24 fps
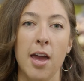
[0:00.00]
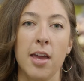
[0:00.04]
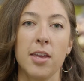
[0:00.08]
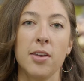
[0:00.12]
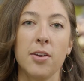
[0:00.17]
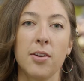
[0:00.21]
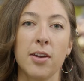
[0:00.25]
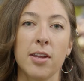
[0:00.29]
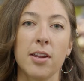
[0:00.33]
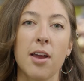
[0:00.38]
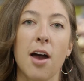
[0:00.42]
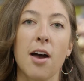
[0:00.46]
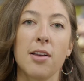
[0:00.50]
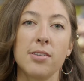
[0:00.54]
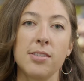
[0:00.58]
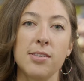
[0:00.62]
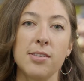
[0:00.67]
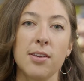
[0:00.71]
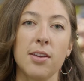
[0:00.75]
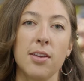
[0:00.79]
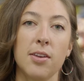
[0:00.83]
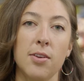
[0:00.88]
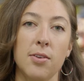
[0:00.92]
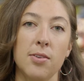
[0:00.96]
You can
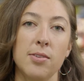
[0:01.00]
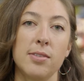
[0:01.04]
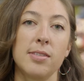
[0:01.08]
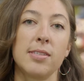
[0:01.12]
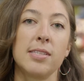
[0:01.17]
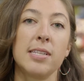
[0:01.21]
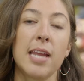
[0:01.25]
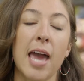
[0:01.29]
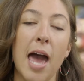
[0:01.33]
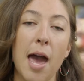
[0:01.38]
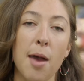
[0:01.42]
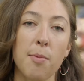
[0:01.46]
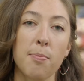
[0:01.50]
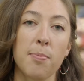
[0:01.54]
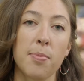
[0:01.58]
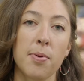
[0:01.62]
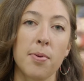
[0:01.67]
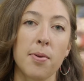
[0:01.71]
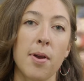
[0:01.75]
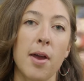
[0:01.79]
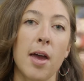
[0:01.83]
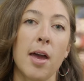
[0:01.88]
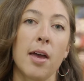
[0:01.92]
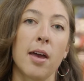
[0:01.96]
also use SNAP,
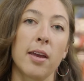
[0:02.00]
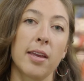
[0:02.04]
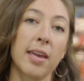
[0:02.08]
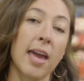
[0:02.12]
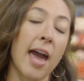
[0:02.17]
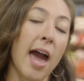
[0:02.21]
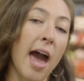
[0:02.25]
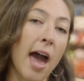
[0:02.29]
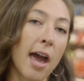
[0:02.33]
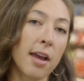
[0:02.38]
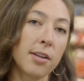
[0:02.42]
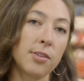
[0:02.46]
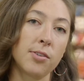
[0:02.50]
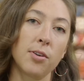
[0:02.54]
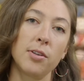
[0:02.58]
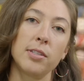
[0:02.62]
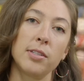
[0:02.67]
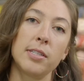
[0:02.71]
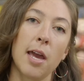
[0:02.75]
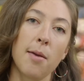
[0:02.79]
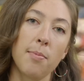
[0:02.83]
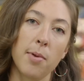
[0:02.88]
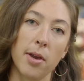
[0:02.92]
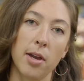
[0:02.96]
cash, or
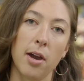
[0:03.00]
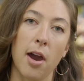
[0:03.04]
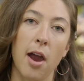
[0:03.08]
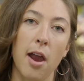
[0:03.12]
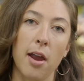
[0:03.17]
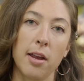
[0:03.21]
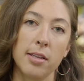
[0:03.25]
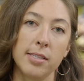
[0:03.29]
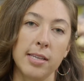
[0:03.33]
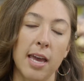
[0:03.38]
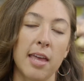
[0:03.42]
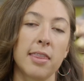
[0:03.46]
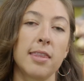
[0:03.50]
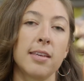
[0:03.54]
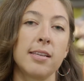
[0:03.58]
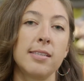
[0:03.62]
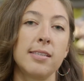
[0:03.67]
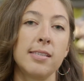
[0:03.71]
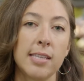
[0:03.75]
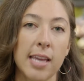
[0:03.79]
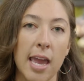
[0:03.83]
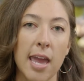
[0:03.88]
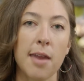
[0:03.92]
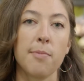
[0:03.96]
debit cards at the
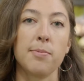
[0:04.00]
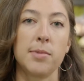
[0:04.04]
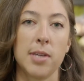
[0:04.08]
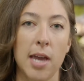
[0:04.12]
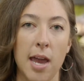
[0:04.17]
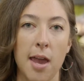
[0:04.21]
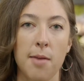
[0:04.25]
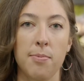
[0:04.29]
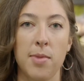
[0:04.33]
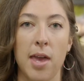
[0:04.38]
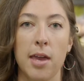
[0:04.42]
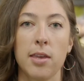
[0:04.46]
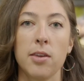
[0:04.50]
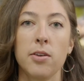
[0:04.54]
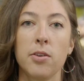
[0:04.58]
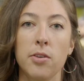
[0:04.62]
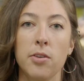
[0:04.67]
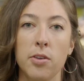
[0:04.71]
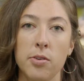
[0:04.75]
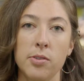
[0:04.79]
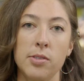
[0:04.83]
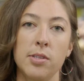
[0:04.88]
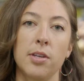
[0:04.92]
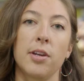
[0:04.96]
same time that you
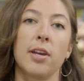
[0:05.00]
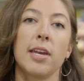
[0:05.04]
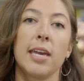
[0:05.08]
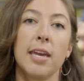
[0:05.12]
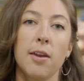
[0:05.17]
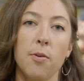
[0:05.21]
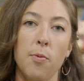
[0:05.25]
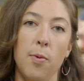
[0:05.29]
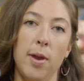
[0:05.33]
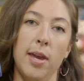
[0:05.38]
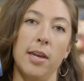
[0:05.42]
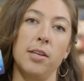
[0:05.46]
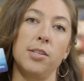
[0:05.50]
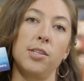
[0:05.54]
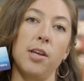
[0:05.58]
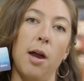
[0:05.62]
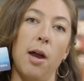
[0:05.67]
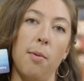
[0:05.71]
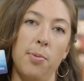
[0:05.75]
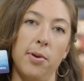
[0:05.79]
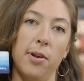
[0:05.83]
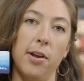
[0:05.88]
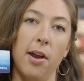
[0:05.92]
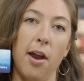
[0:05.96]
use your eWIC
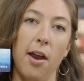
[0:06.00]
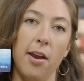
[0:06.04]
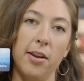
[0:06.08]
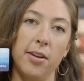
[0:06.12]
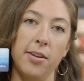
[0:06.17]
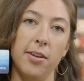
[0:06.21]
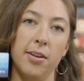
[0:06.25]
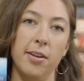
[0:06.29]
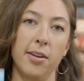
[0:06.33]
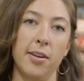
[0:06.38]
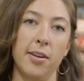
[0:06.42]
shopper card.